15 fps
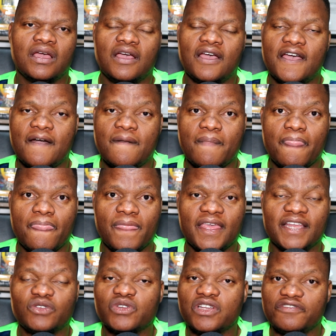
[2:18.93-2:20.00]

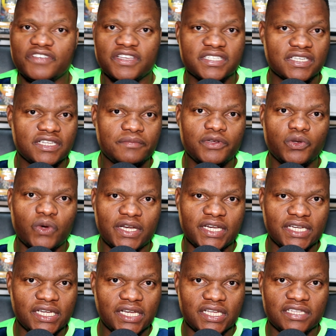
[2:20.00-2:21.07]
It could have easily been
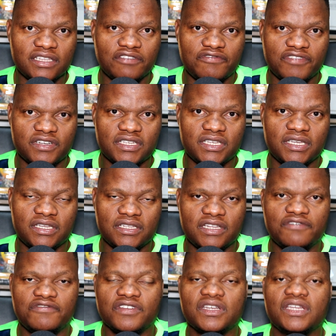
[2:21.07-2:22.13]
1-0 in the
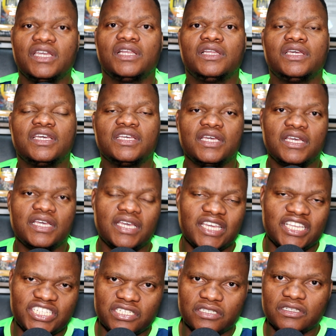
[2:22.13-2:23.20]
very early
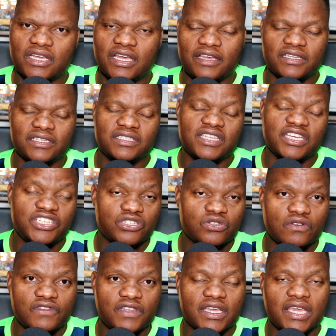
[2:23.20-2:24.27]
stages
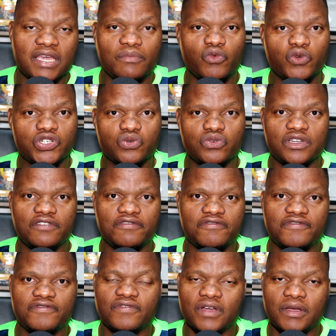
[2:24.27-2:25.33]
of the game, which could
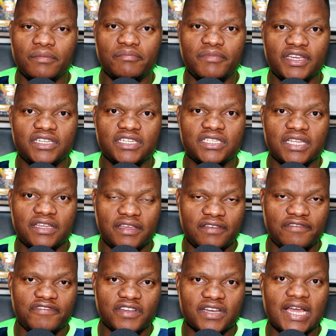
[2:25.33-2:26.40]
have made it
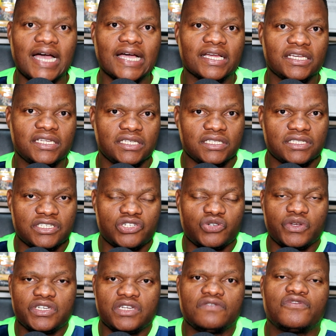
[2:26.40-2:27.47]
a very ugly
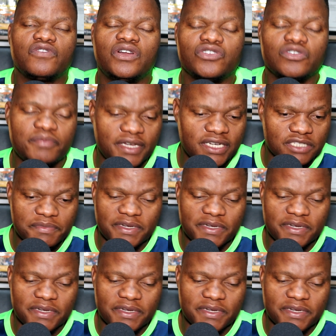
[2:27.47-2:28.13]
situation for Orlando Pirates.